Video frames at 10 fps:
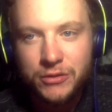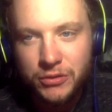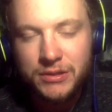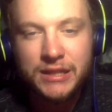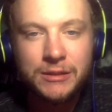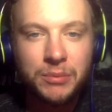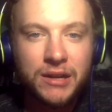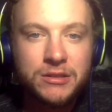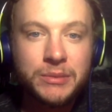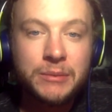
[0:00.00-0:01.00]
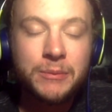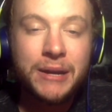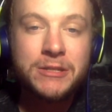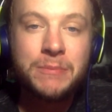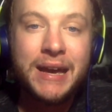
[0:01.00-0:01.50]
Do you think the Browns will be able to
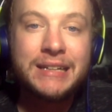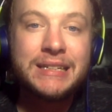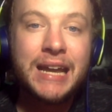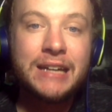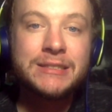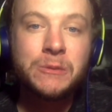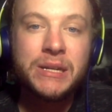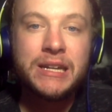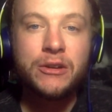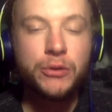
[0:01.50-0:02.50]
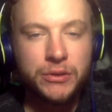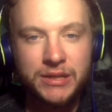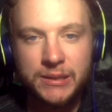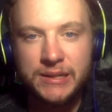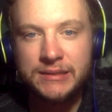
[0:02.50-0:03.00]
bounce back next week? And who do you
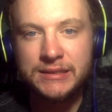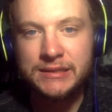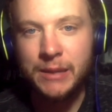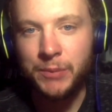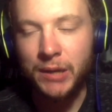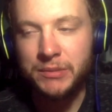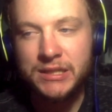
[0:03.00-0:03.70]
think needs to step up?